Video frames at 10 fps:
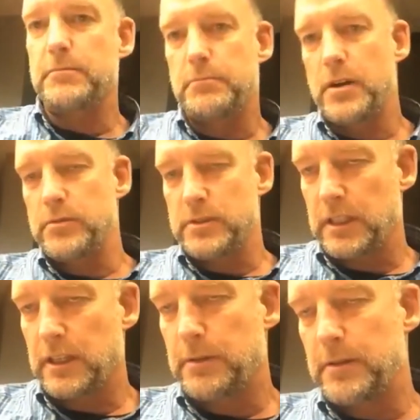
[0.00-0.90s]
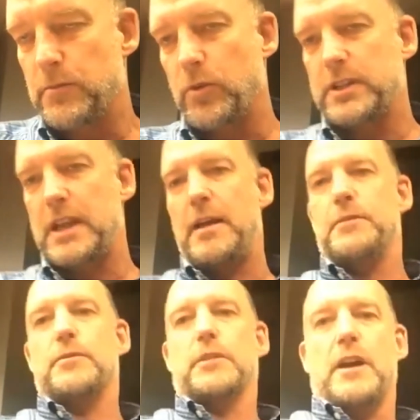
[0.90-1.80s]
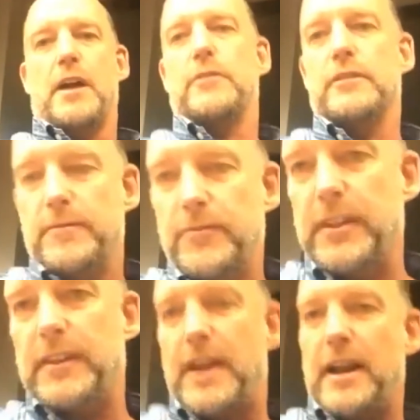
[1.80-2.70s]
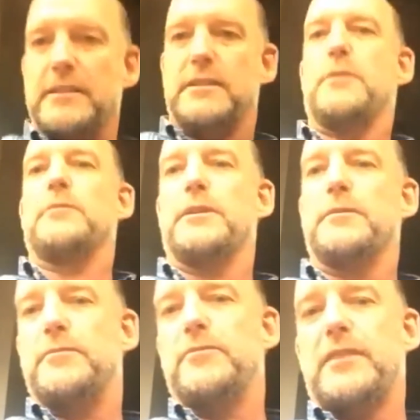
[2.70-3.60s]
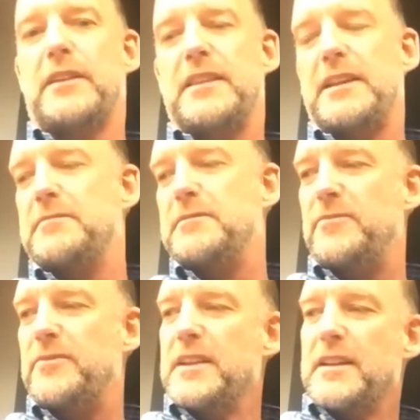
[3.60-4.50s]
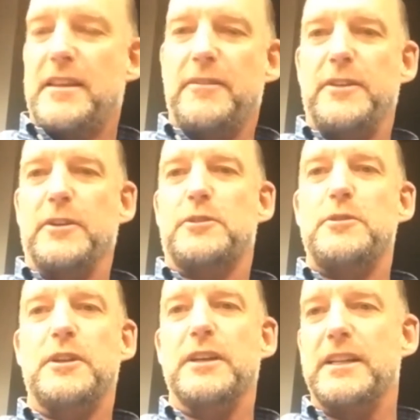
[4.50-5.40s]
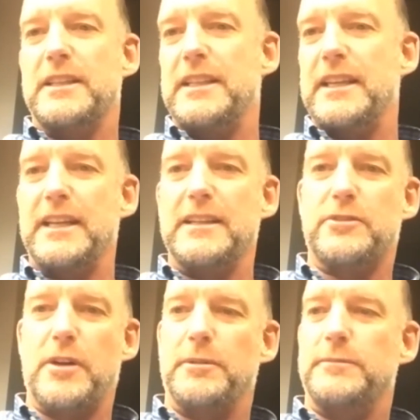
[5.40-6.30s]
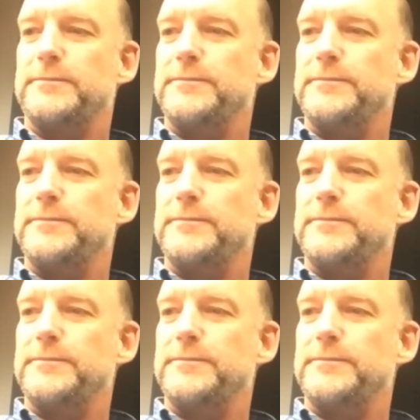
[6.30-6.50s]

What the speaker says: bones a little bit more time to recover than that. So they feel too good and then they get in trouble.